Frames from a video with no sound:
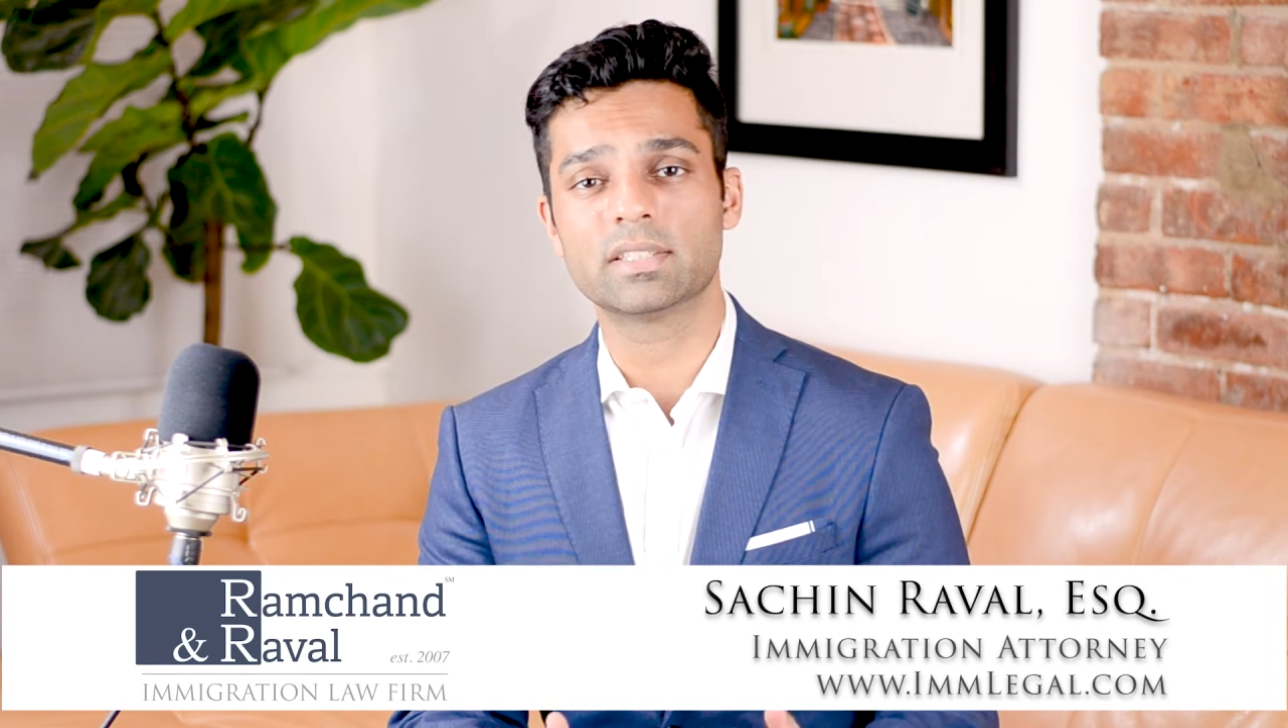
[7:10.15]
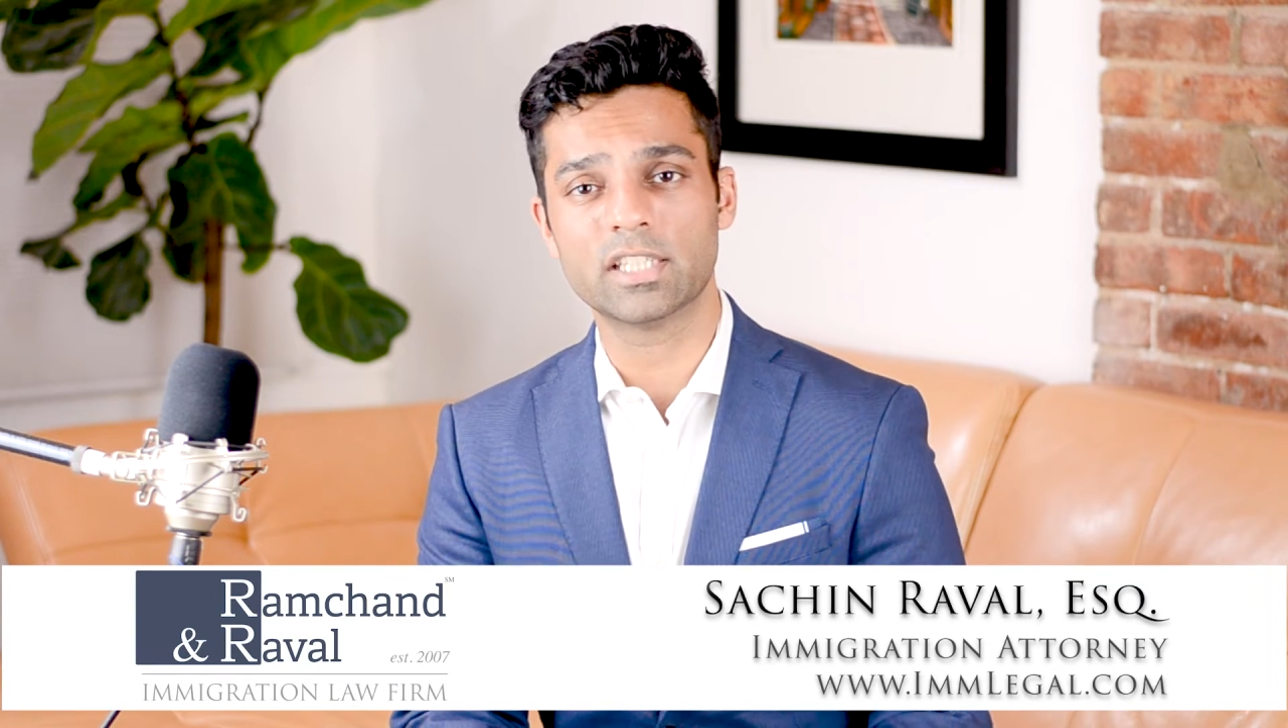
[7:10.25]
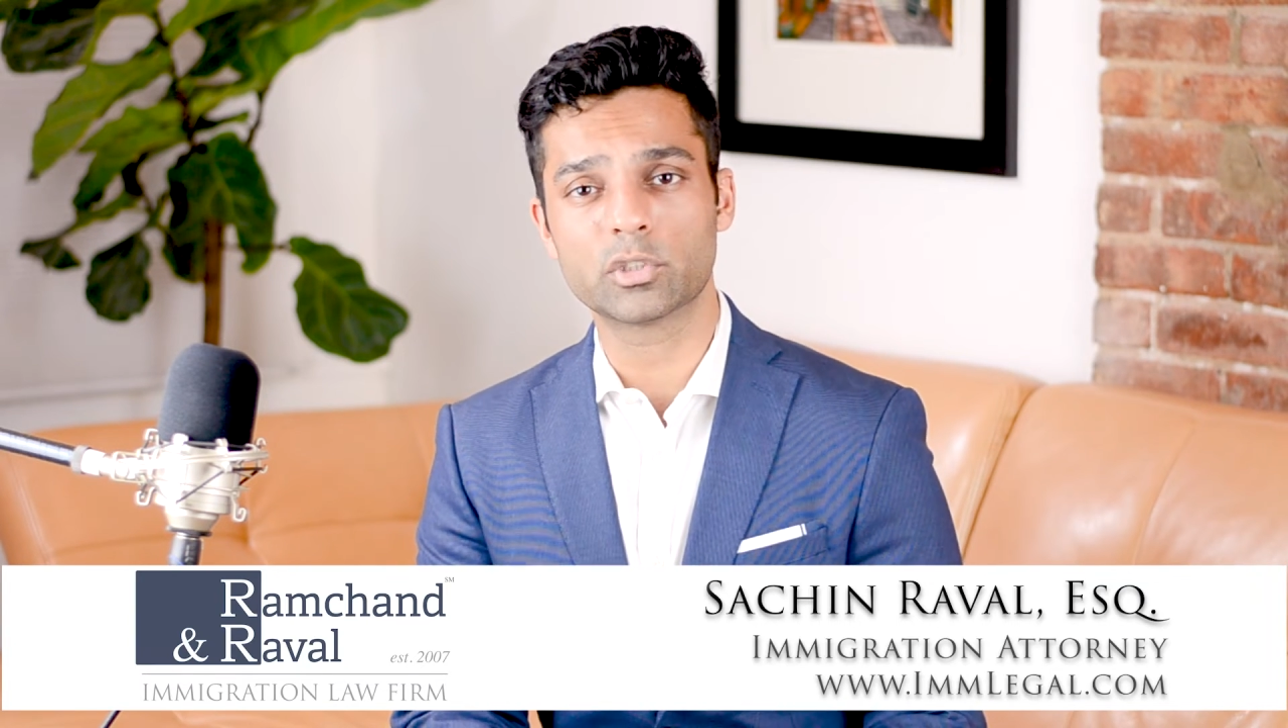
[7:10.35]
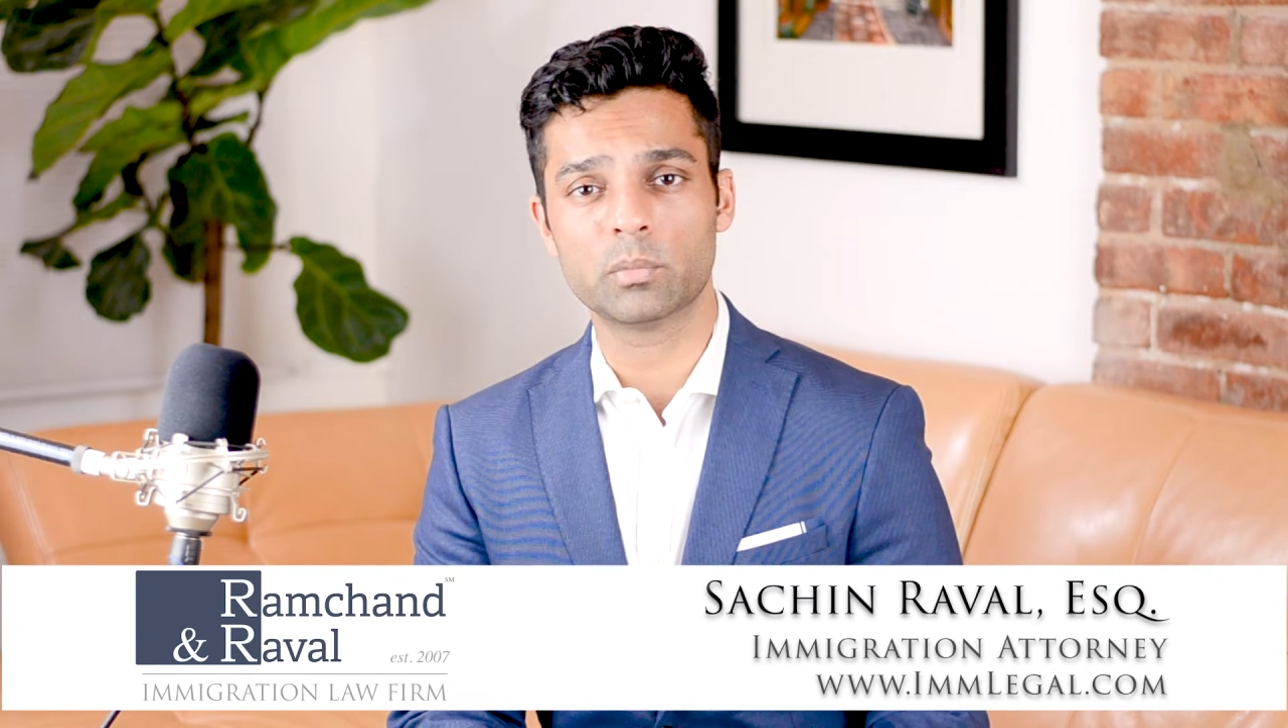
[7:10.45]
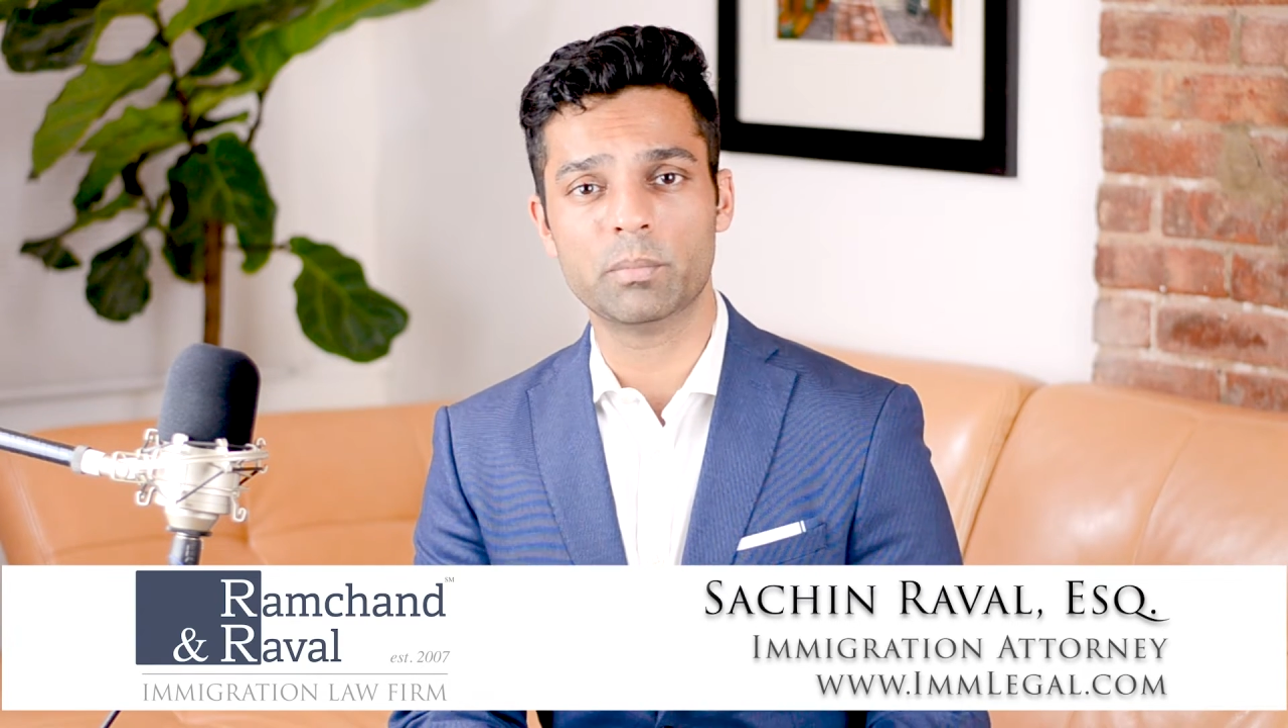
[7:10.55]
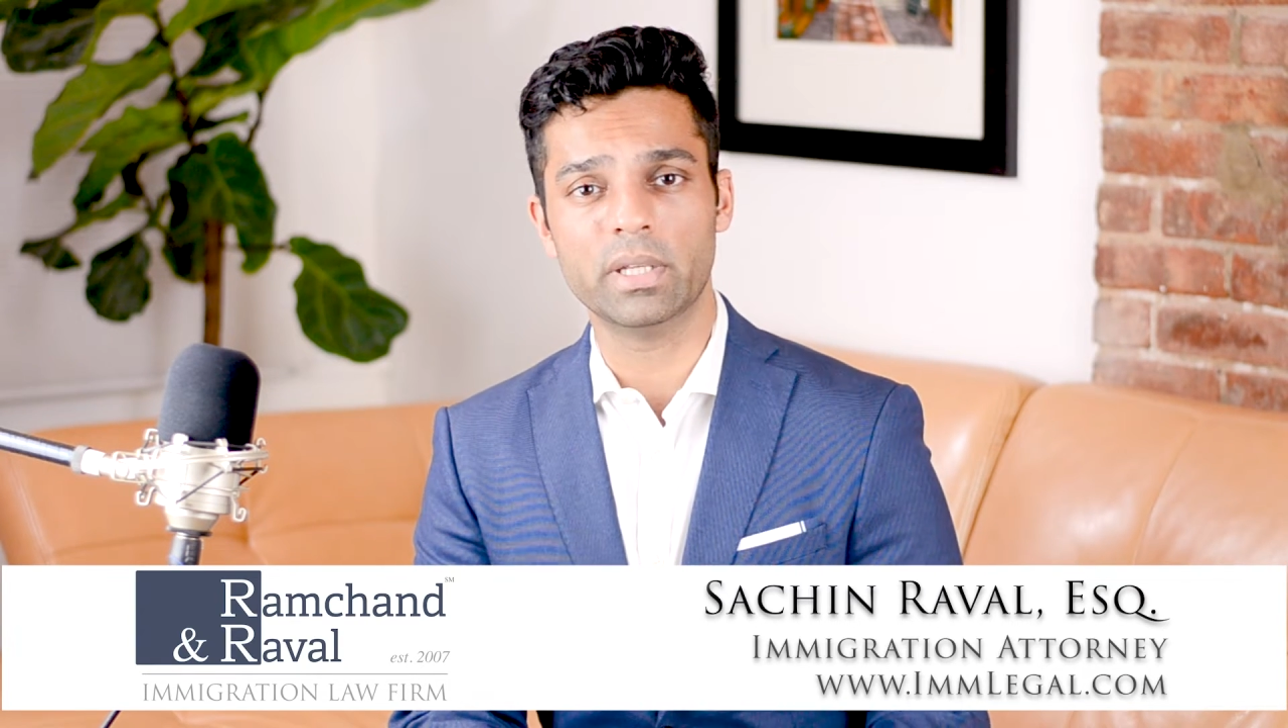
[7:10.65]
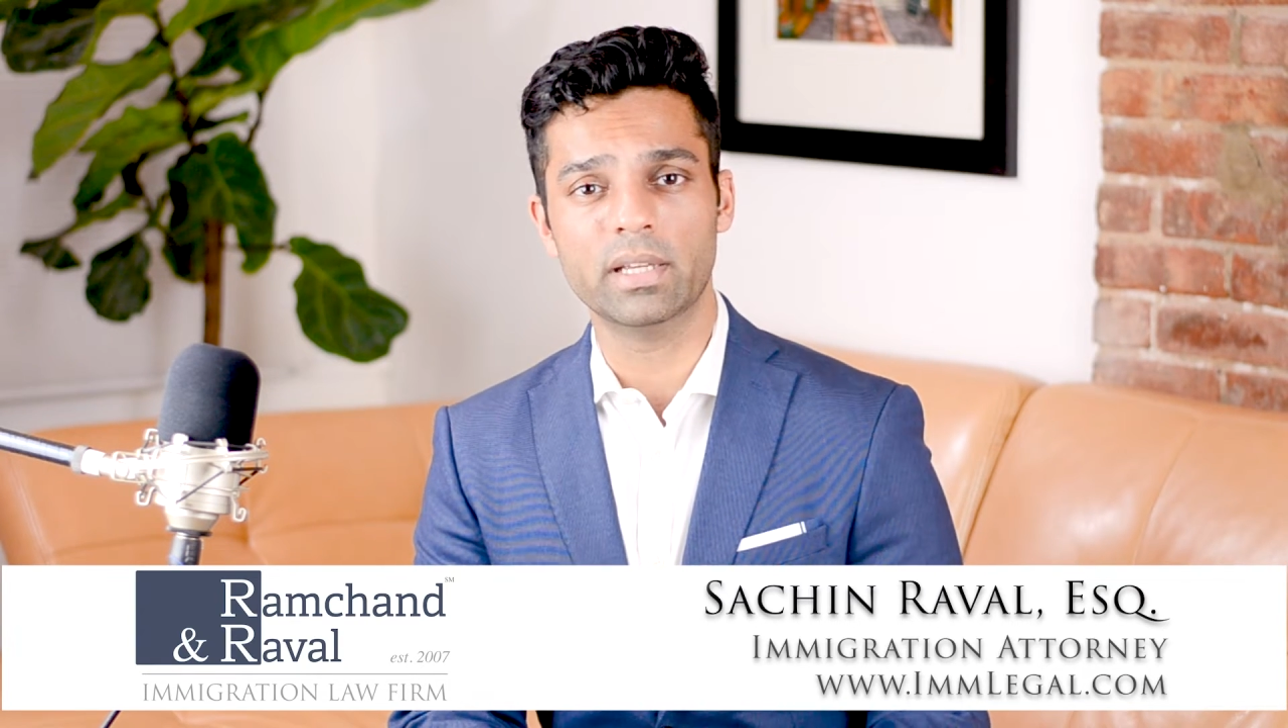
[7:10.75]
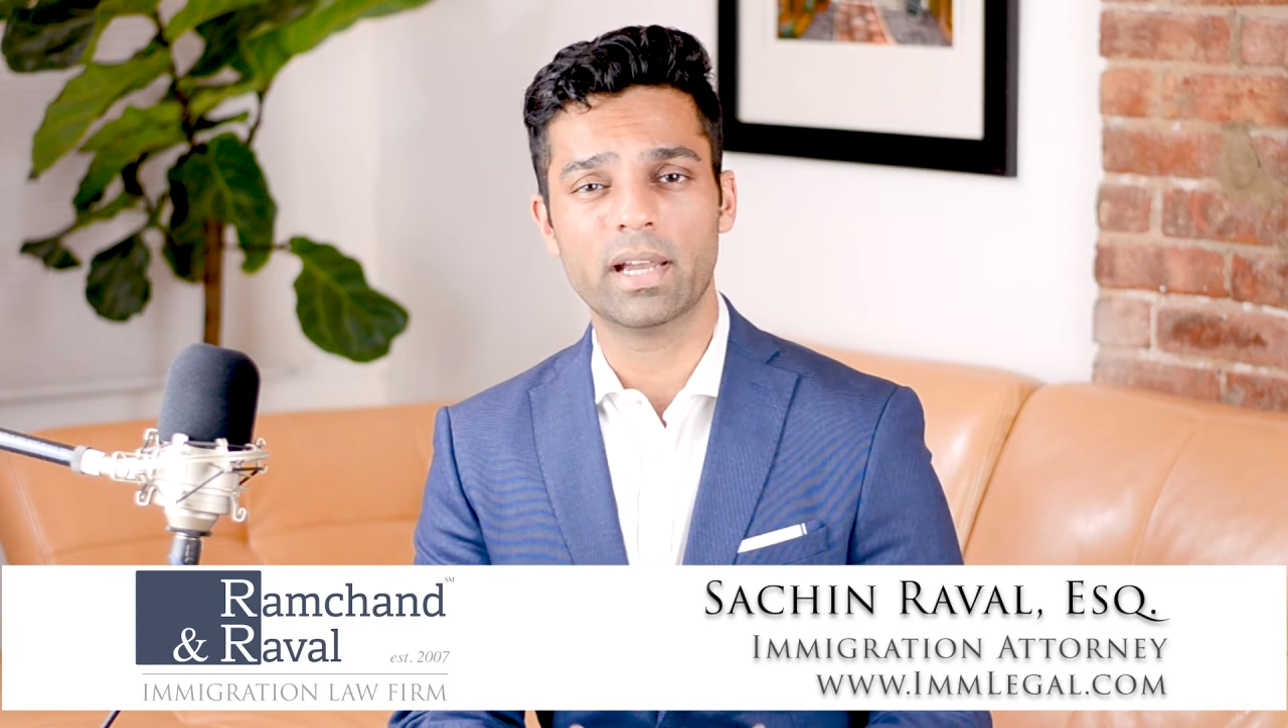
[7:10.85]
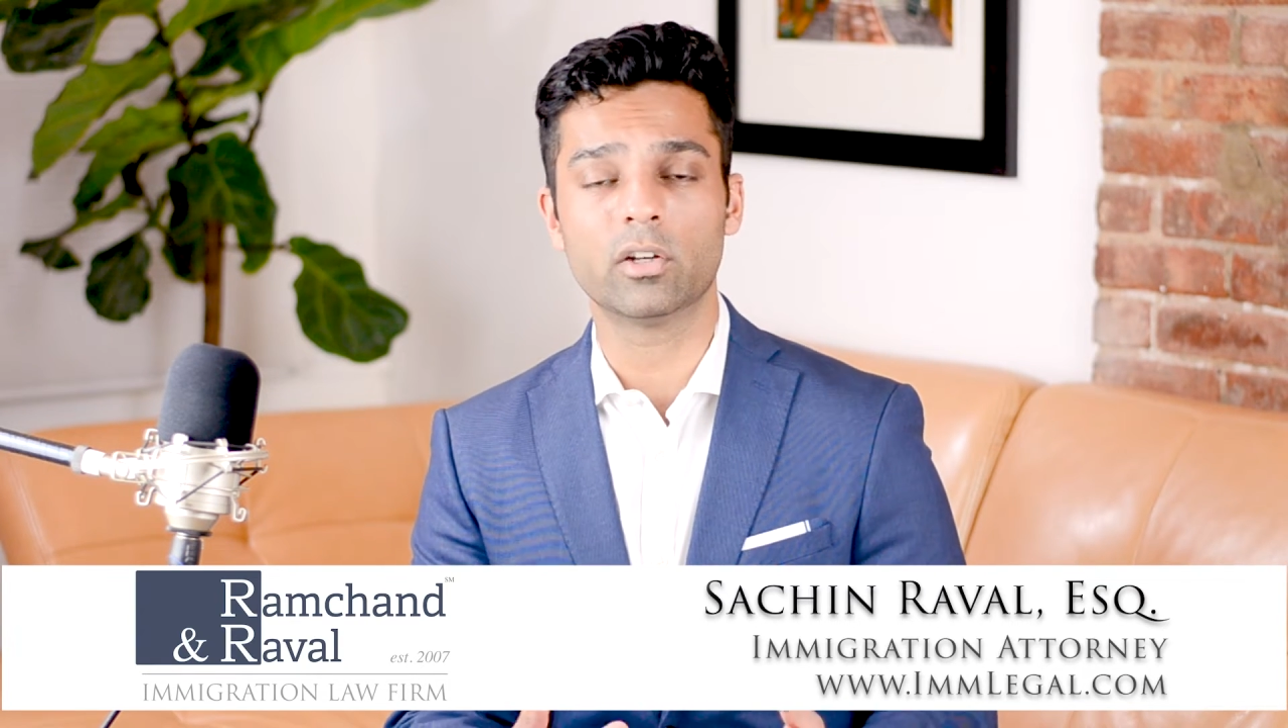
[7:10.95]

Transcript: H1B,